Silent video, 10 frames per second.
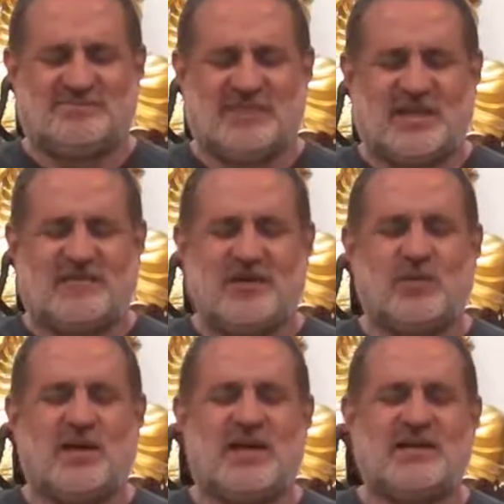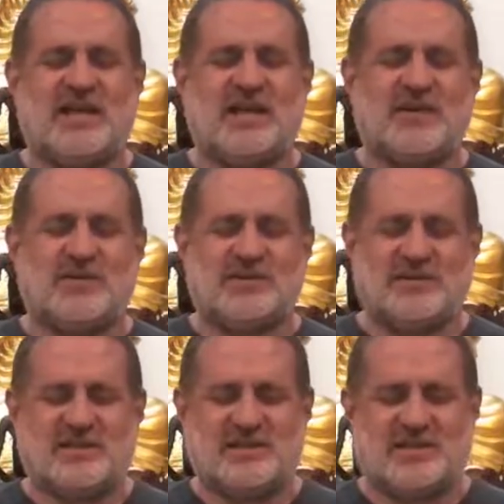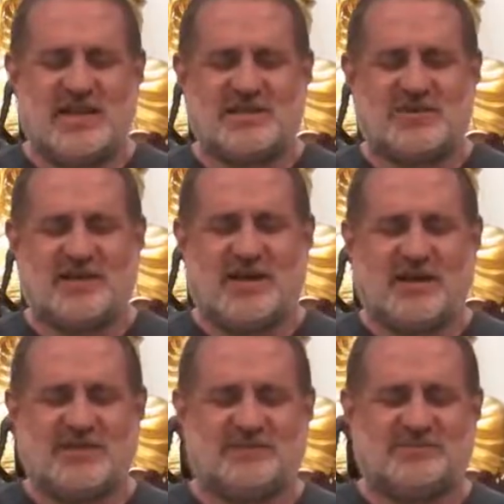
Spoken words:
And if you run into any resistance, that's okay.